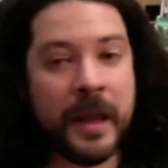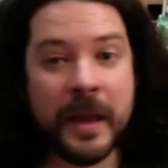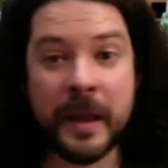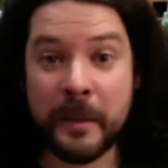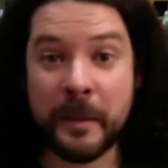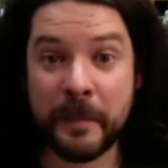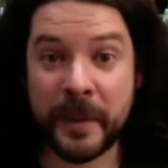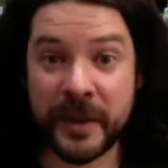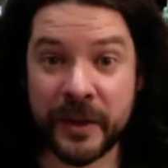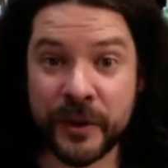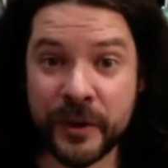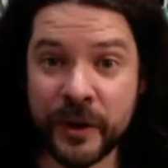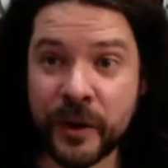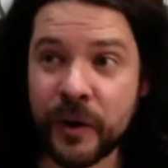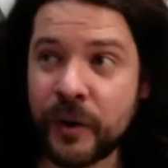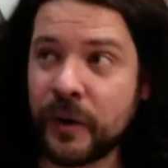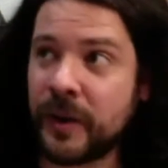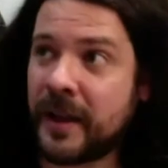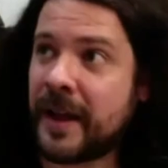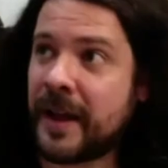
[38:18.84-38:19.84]
But you
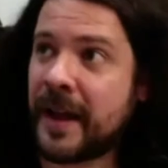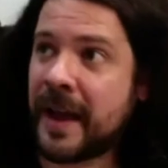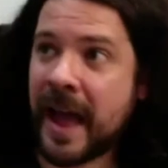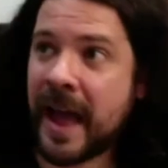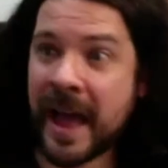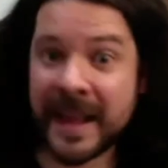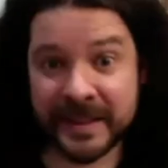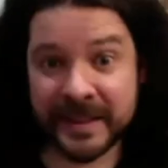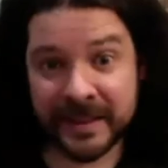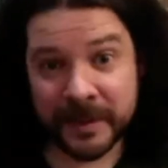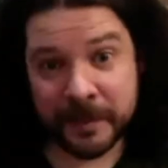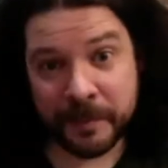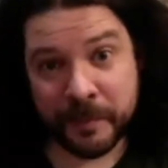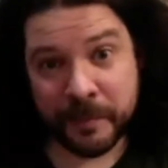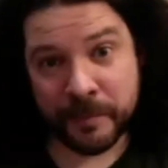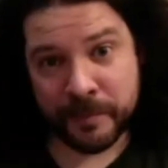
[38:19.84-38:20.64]
know, as the